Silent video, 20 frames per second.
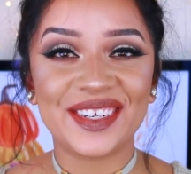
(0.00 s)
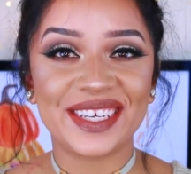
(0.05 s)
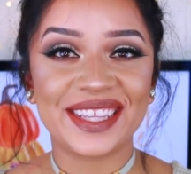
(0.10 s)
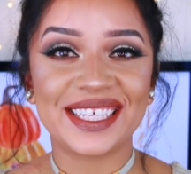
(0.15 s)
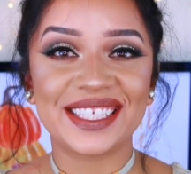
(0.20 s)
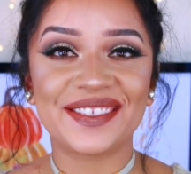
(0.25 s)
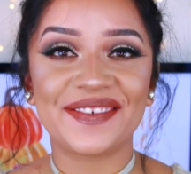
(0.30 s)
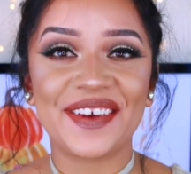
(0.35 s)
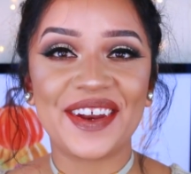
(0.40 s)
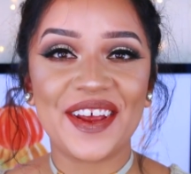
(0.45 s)

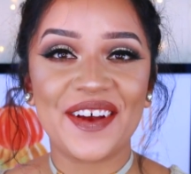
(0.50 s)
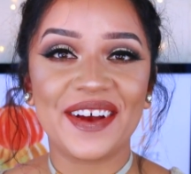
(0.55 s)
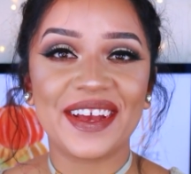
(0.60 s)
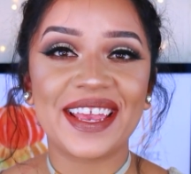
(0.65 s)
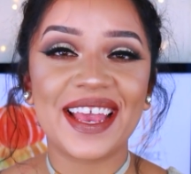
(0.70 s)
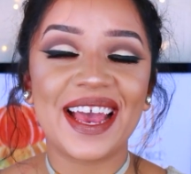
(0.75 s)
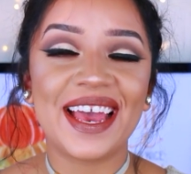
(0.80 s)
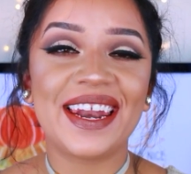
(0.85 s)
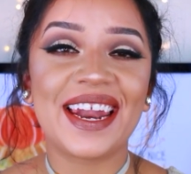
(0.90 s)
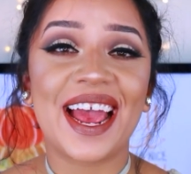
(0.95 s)
enjoyed this video
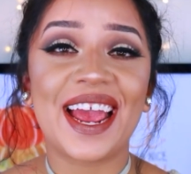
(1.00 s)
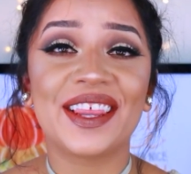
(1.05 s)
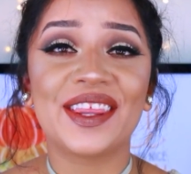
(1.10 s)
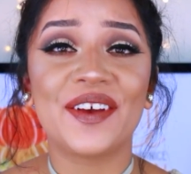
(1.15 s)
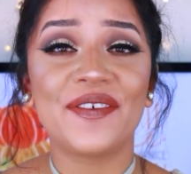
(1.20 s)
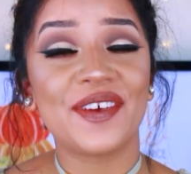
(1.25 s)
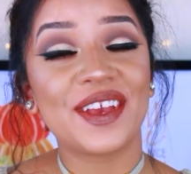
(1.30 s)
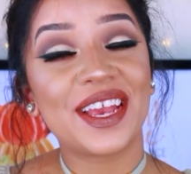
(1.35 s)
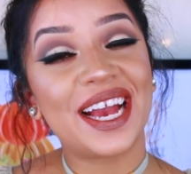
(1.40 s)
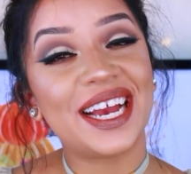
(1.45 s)
again. I
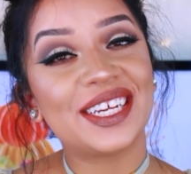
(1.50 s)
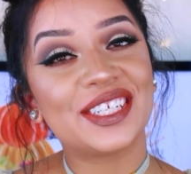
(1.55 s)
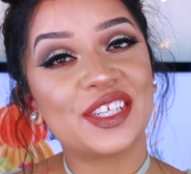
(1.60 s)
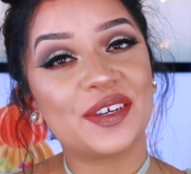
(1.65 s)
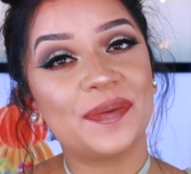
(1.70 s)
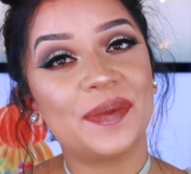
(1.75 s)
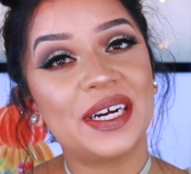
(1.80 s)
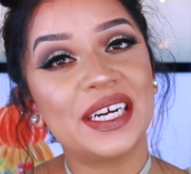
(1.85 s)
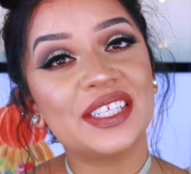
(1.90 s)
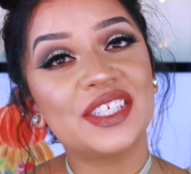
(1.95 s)
love you guys
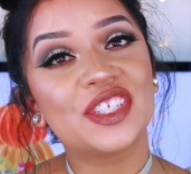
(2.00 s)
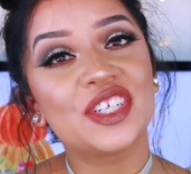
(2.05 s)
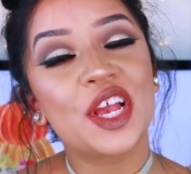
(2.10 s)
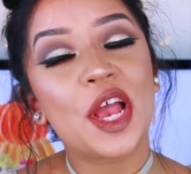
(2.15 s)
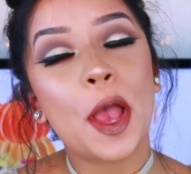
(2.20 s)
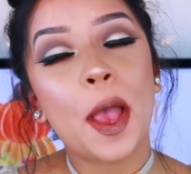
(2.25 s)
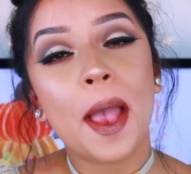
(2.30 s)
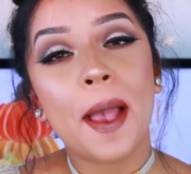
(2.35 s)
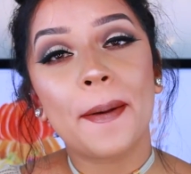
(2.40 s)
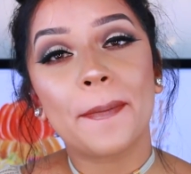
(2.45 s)
so much.
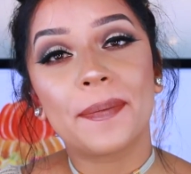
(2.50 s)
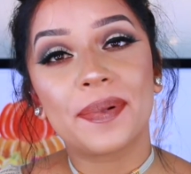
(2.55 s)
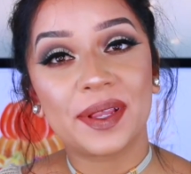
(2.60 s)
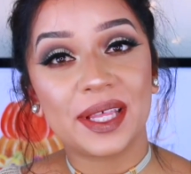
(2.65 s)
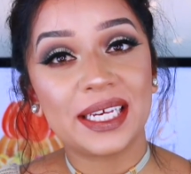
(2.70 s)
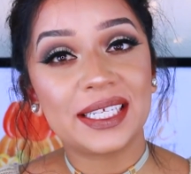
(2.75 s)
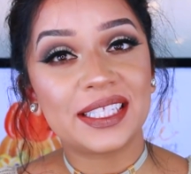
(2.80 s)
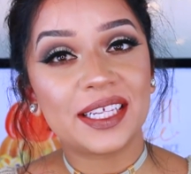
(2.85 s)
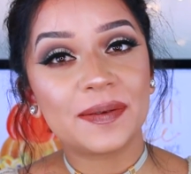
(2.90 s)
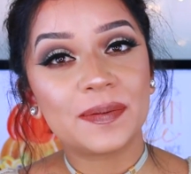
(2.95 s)

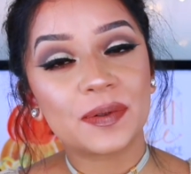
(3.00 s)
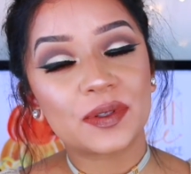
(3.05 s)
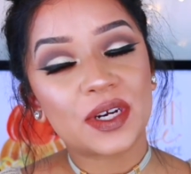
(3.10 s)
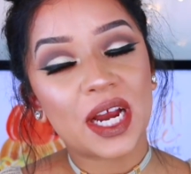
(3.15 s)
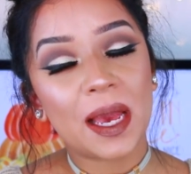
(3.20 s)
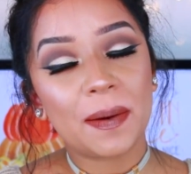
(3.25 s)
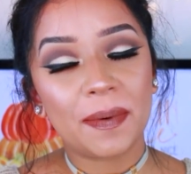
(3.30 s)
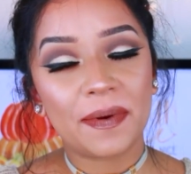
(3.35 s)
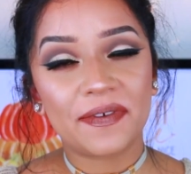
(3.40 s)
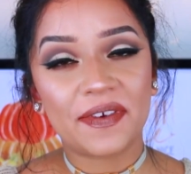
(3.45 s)
Please
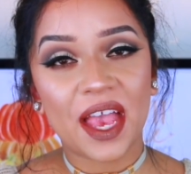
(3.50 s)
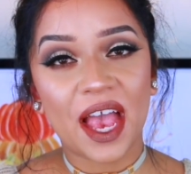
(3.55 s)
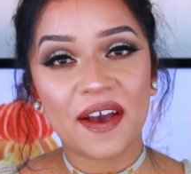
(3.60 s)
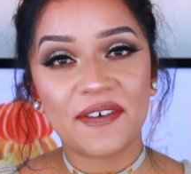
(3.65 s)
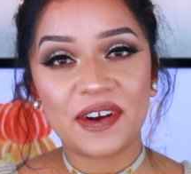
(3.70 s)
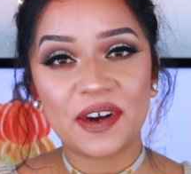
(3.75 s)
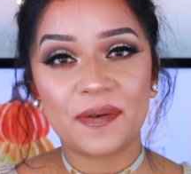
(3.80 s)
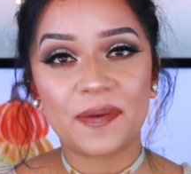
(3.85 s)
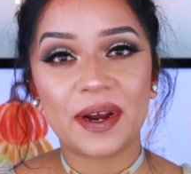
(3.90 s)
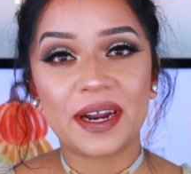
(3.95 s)
subscribe if you
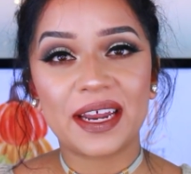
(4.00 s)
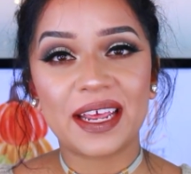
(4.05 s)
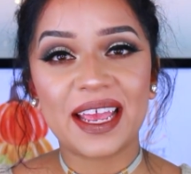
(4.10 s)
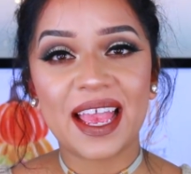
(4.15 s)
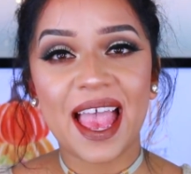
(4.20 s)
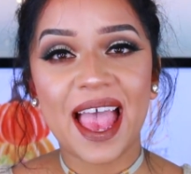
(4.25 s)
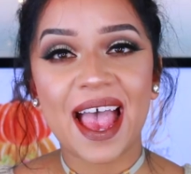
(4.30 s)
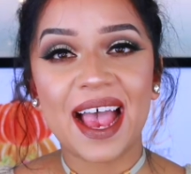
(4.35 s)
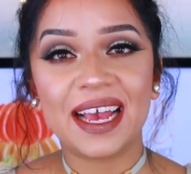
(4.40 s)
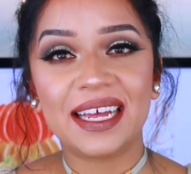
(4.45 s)
haven't
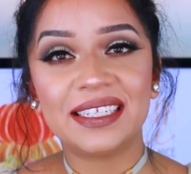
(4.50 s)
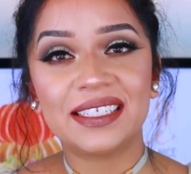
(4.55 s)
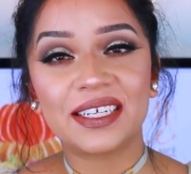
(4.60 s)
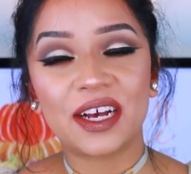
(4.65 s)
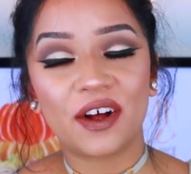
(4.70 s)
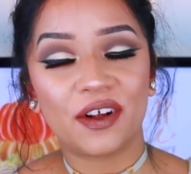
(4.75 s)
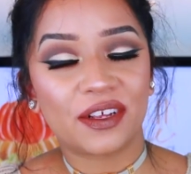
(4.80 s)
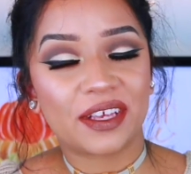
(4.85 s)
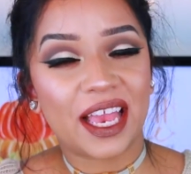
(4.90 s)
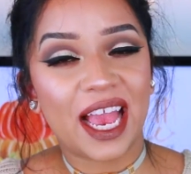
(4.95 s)
already and
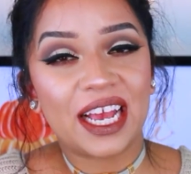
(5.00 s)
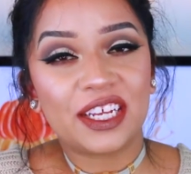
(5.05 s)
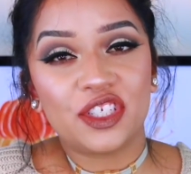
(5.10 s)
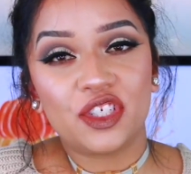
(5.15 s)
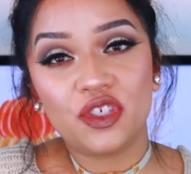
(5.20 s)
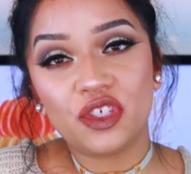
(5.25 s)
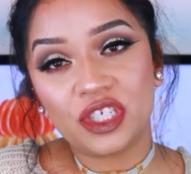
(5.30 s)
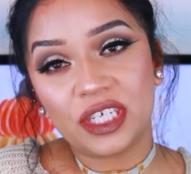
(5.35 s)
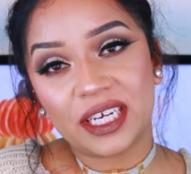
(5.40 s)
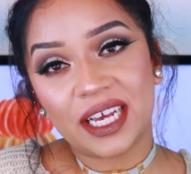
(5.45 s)
I'll
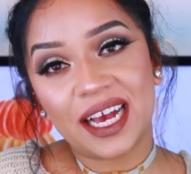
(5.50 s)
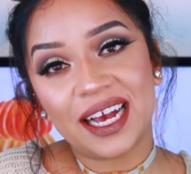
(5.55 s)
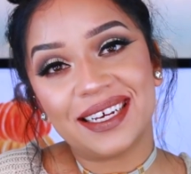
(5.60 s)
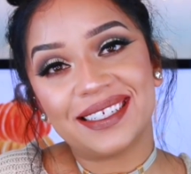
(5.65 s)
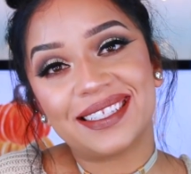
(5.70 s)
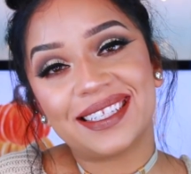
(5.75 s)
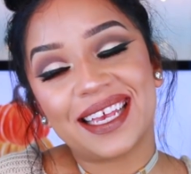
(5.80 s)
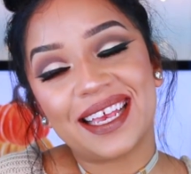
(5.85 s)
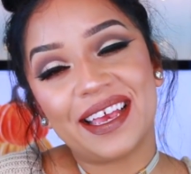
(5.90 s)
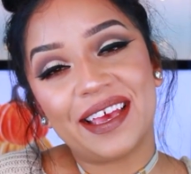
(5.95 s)
catch you
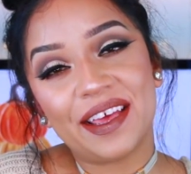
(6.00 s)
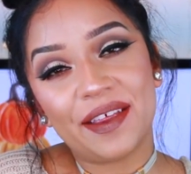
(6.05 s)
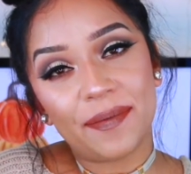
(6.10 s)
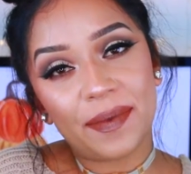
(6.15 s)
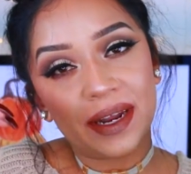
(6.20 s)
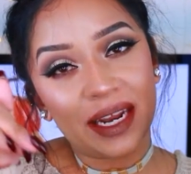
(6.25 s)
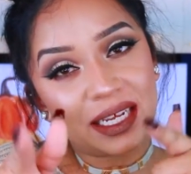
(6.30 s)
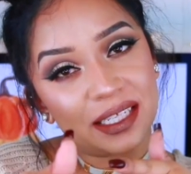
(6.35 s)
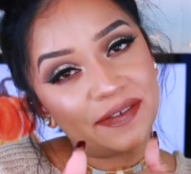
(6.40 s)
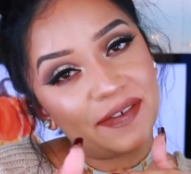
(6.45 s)
chicas
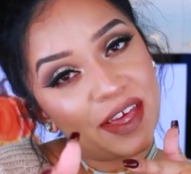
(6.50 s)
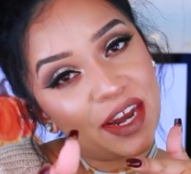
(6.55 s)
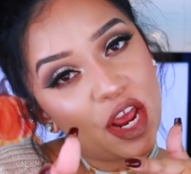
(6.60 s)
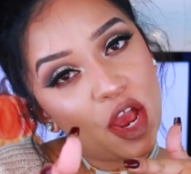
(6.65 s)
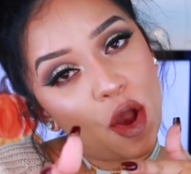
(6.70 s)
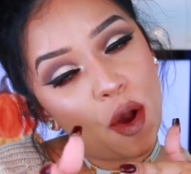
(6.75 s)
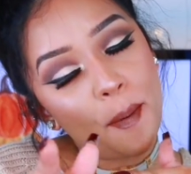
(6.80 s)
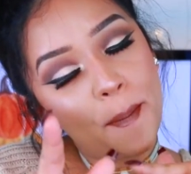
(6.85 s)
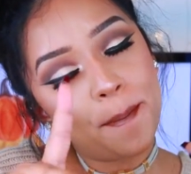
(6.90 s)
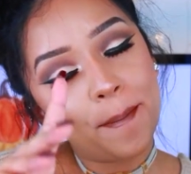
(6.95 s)
in my next
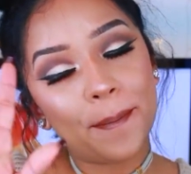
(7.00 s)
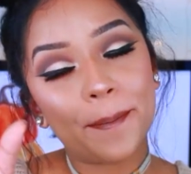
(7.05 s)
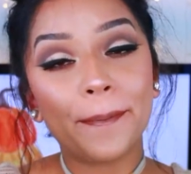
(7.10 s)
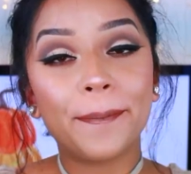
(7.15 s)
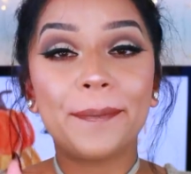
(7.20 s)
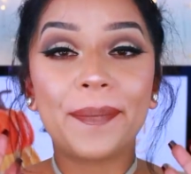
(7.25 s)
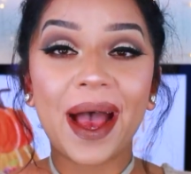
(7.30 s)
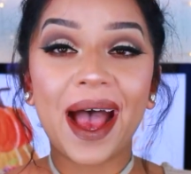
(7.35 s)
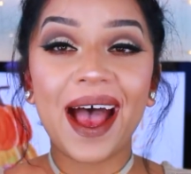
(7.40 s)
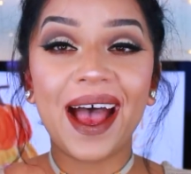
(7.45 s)
video.
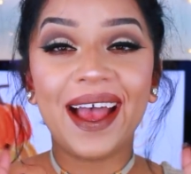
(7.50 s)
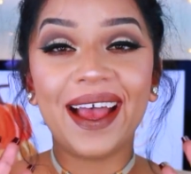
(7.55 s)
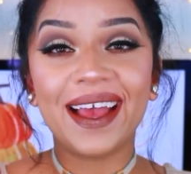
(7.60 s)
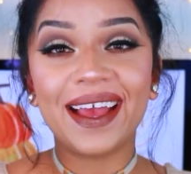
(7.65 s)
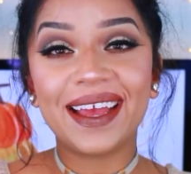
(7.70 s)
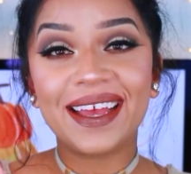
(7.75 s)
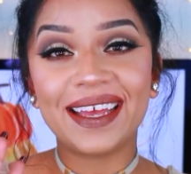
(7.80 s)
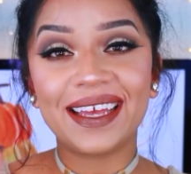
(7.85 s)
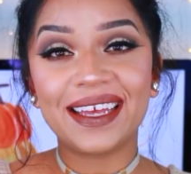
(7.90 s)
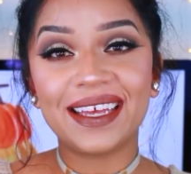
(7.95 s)

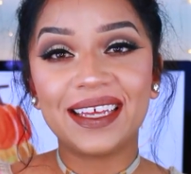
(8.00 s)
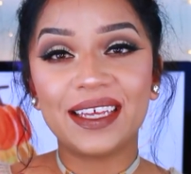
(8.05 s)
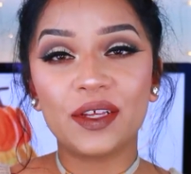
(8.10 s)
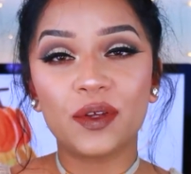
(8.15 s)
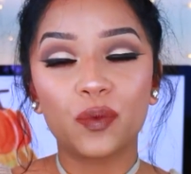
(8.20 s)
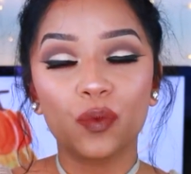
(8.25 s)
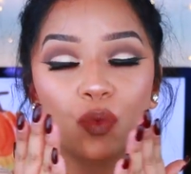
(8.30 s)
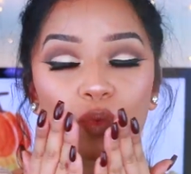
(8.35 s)
Bye!